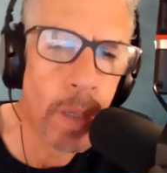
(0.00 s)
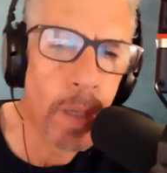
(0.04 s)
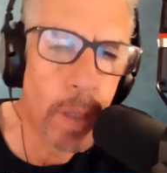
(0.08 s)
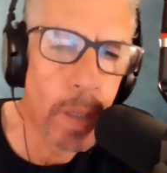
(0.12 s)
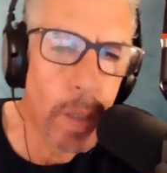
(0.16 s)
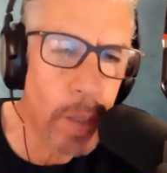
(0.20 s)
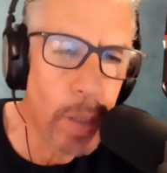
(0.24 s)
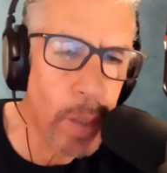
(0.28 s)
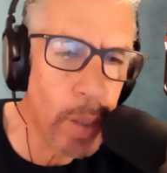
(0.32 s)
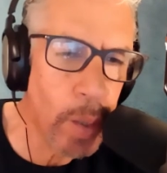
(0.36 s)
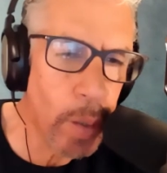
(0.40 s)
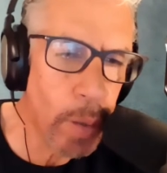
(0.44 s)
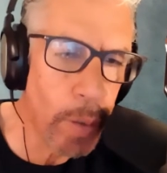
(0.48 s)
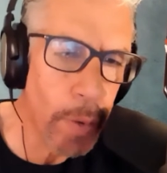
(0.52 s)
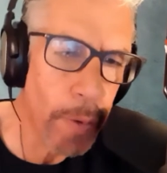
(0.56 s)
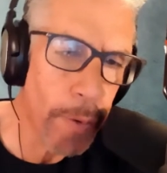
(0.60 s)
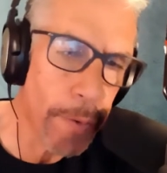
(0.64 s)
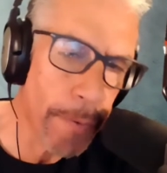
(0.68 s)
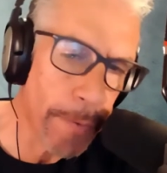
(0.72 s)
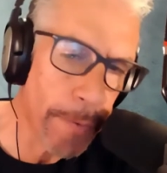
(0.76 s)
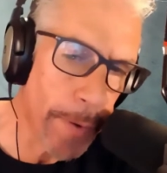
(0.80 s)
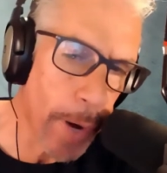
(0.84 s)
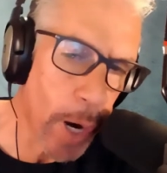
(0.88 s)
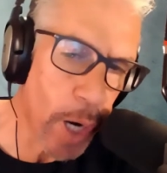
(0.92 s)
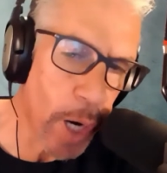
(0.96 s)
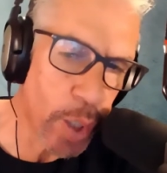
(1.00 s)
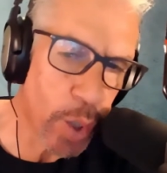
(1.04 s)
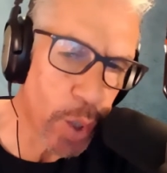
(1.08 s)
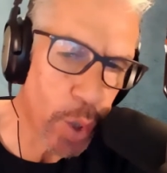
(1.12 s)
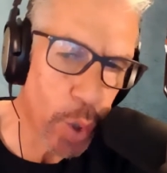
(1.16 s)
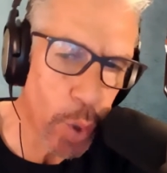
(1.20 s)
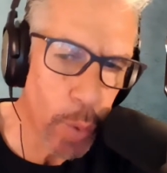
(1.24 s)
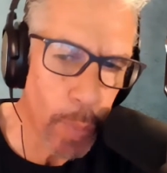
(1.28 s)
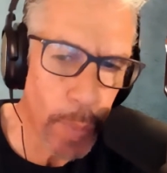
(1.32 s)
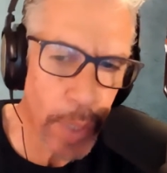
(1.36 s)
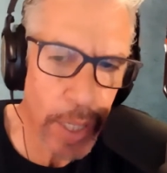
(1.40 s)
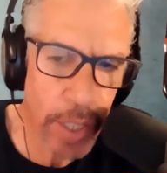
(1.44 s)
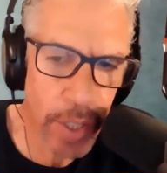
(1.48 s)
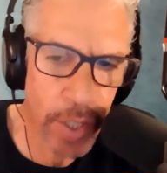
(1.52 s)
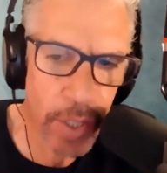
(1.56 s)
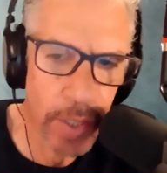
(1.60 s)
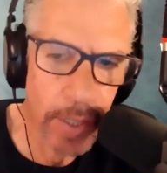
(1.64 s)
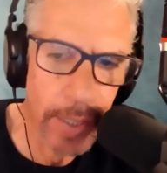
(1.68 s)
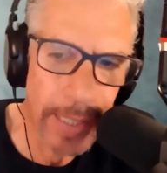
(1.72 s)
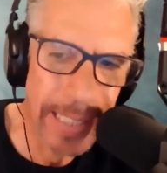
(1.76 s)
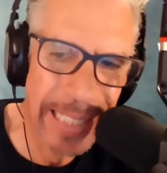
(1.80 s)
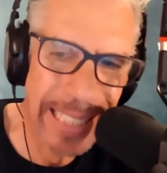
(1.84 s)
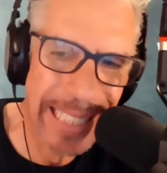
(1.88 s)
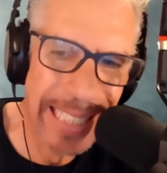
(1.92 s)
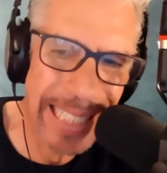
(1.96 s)
You know, far too much
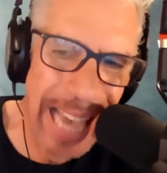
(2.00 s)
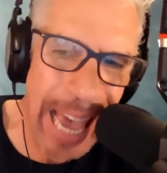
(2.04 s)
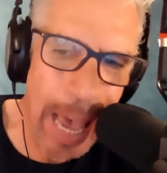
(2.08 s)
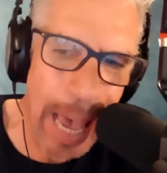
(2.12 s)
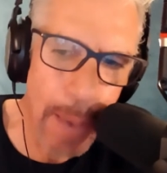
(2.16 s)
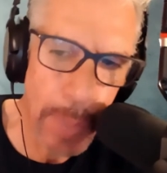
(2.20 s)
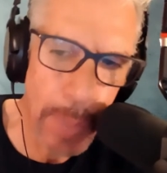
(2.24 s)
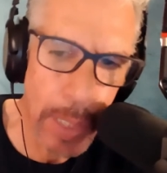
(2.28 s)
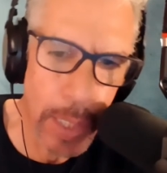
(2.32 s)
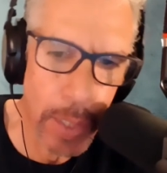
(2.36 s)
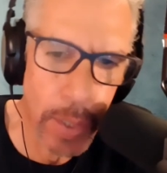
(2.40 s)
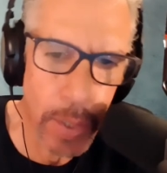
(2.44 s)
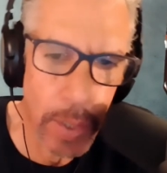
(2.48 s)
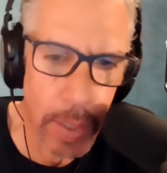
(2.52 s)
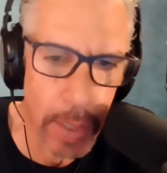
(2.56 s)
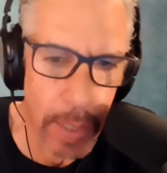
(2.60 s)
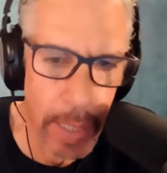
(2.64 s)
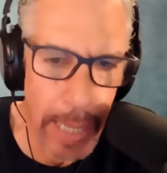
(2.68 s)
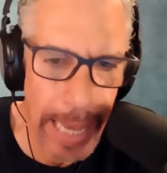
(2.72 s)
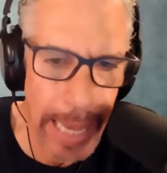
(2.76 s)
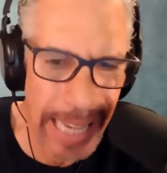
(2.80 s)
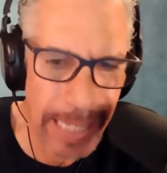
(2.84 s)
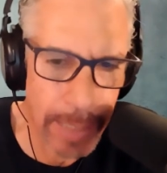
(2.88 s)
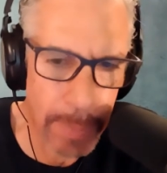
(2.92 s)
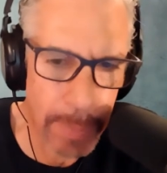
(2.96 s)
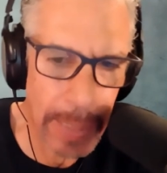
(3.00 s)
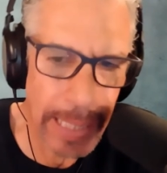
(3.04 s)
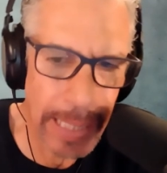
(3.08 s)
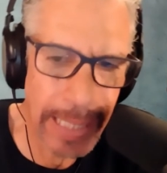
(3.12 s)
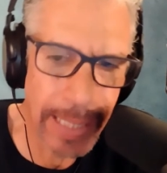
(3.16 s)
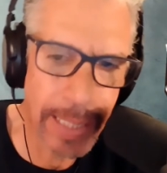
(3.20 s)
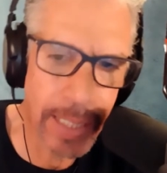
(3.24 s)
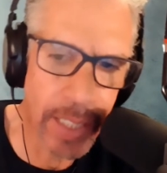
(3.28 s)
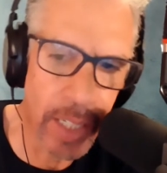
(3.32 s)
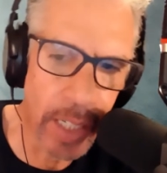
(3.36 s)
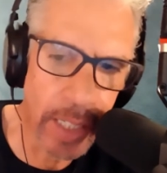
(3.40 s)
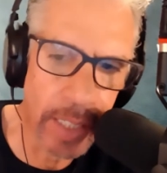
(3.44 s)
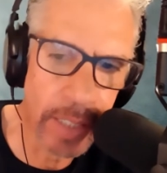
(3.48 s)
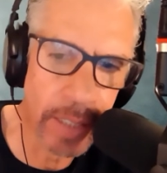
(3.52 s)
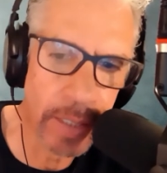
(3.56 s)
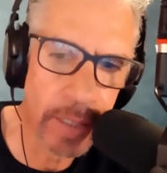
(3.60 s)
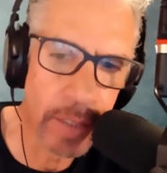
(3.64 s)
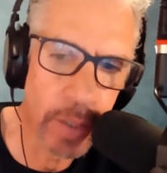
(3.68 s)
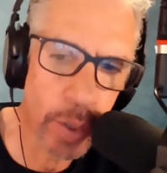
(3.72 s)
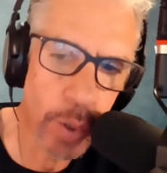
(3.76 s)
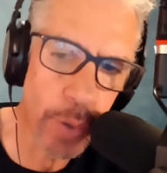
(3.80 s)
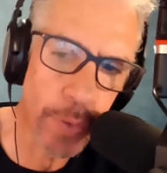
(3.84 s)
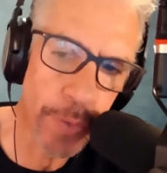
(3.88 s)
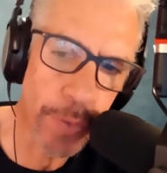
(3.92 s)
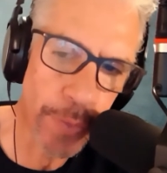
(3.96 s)
damage has been done
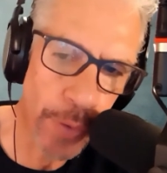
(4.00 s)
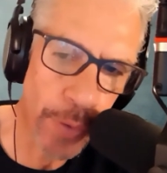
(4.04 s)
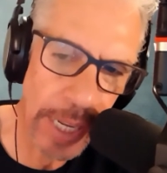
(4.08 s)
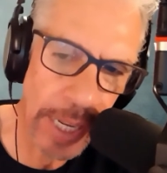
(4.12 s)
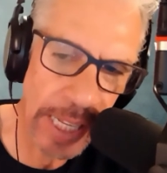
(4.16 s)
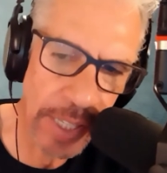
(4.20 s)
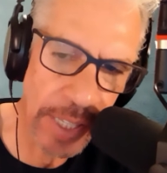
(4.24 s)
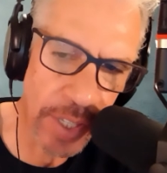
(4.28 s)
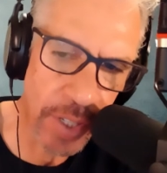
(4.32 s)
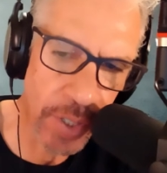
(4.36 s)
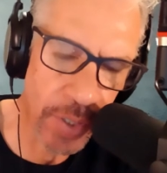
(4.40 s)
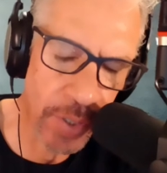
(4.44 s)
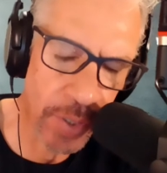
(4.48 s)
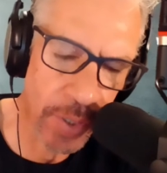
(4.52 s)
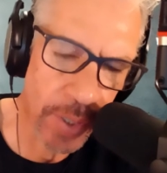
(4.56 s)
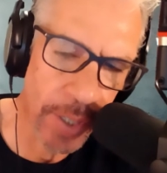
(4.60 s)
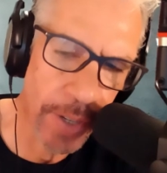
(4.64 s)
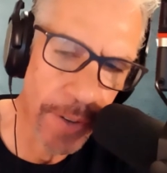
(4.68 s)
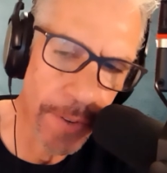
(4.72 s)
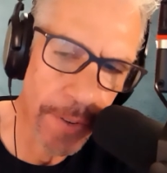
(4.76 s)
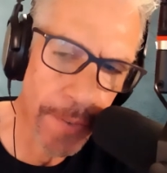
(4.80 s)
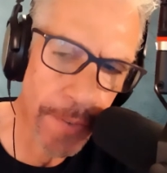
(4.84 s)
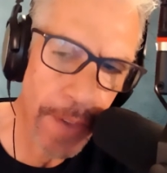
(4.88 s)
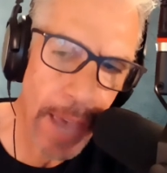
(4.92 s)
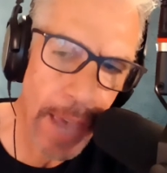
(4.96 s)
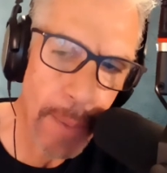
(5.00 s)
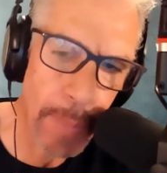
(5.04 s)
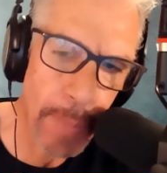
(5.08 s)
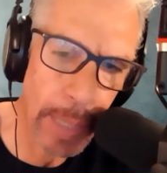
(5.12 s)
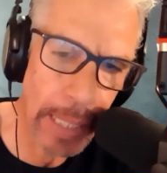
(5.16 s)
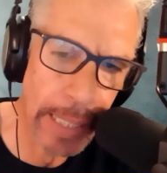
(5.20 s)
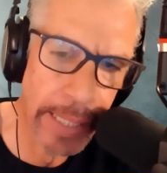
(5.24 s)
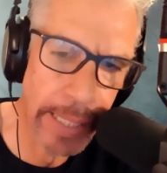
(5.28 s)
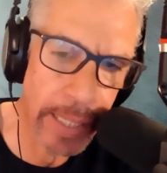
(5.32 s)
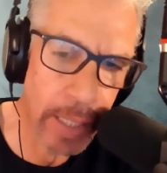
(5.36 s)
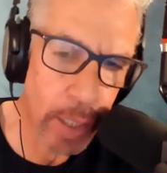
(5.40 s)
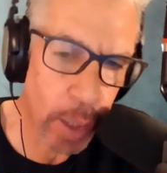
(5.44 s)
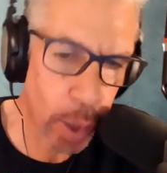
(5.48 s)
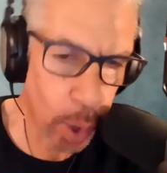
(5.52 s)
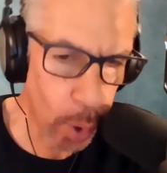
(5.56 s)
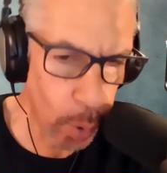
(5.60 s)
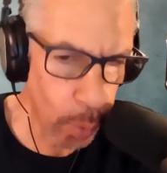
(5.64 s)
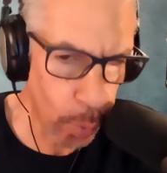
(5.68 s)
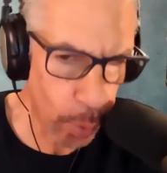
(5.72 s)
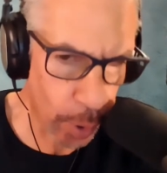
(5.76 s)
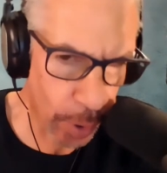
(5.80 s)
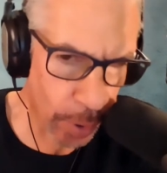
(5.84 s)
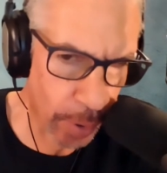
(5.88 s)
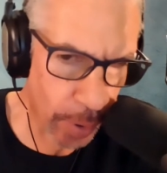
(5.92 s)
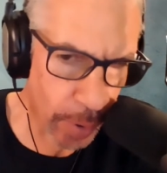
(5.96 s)
to friends family, co
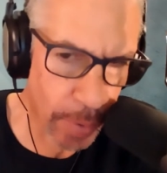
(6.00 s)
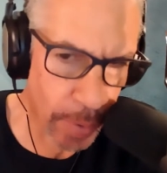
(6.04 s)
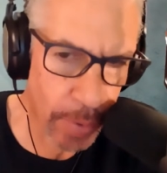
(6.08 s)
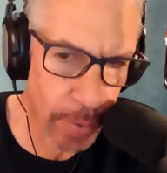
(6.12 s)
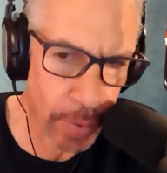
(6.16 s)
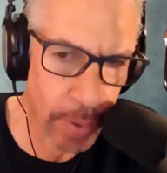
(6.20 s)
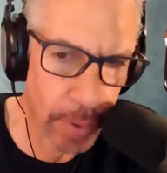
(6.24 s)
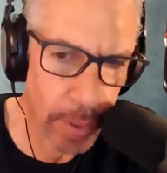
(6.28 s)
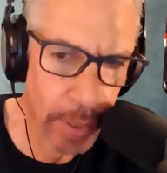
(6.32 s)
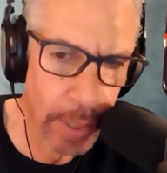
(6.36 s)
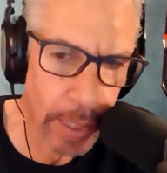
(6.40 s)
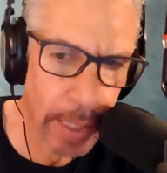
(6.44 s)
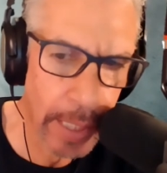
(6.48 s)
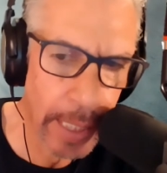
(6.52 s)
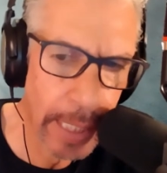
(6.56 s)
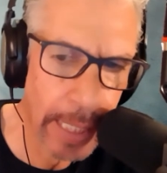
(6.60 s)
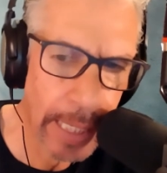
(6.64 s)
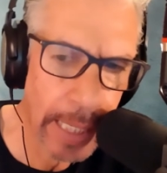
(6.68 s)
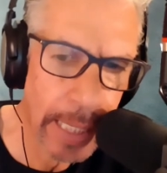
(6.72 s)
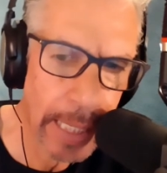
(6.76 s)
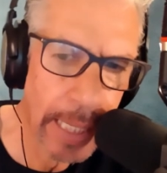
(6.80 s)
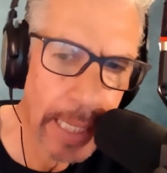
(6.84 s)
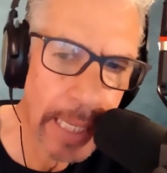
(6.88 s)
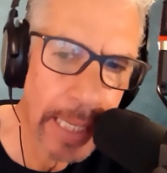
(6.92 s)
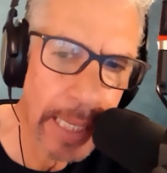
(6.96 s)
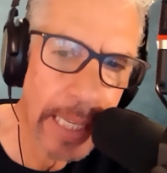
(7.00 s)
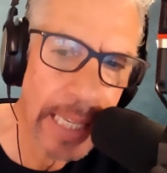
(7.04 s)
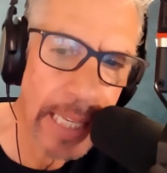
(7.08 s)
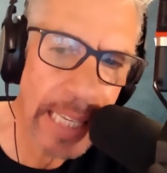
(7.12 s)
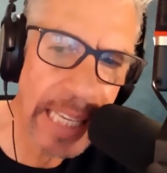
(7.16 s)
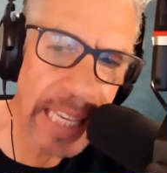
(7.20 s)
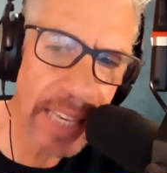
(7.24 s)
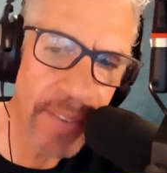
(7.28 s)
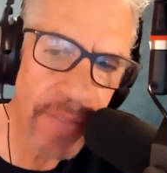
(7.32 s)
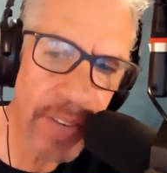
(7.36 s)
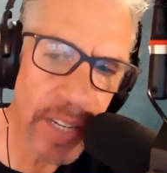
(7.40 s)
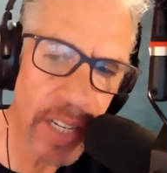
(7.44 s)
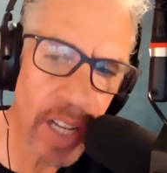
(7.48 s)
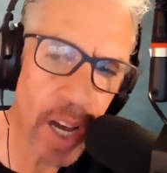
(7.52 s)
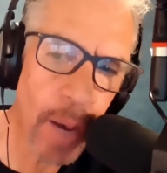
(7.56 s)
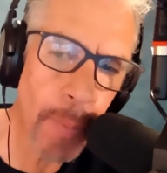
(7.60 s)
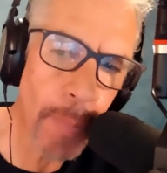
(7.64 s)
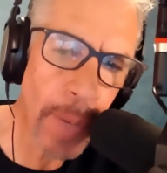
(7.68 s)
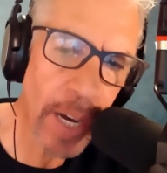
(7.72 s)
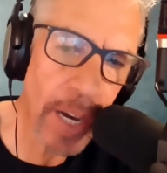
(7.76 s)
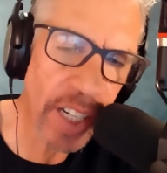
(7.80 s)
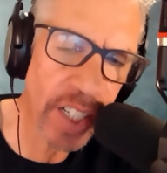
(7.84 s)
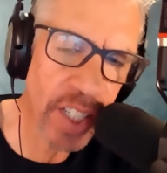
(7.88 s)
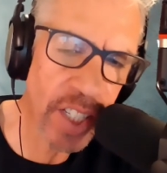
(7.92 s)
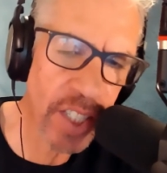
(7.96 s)
workers, even
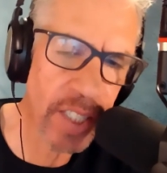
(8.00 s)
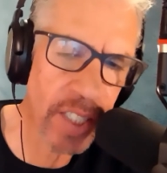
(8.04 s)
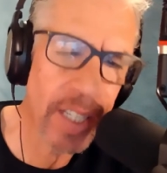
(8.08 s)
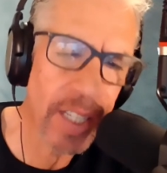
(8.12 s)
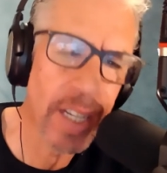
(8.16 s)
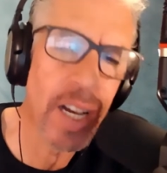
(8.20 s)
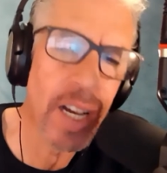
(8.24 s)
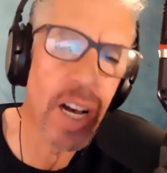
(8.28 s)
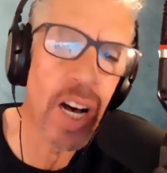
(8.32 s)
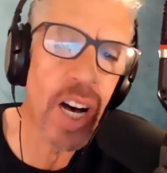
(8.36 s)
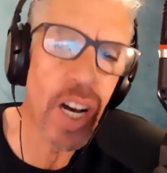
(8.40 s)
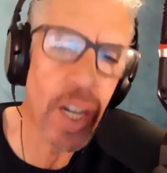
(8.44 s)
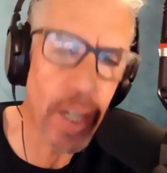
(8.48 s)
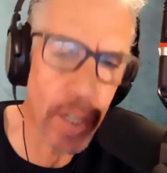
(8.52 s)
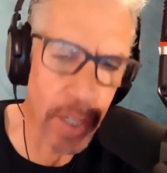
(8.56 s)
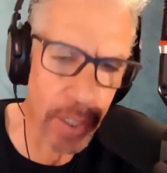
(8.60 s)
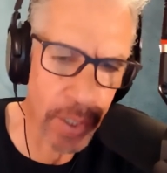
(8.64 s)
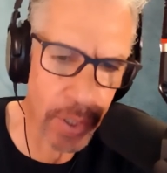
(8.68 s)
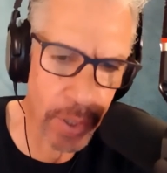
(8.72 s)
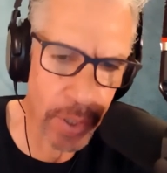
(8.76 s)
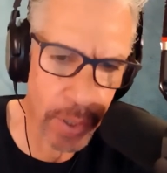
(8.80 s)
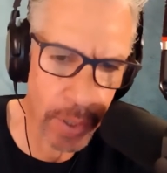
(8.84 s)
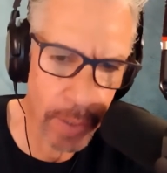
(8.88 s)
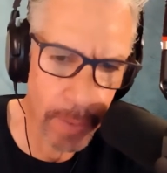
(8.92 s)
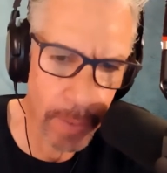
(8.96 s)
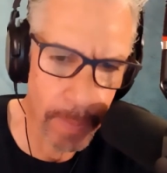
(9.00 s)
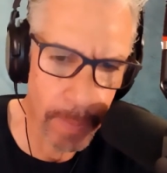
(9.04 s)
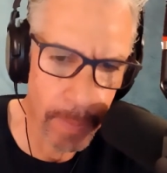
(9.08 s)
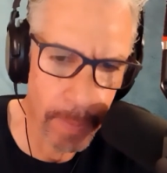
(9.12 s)
amongst us.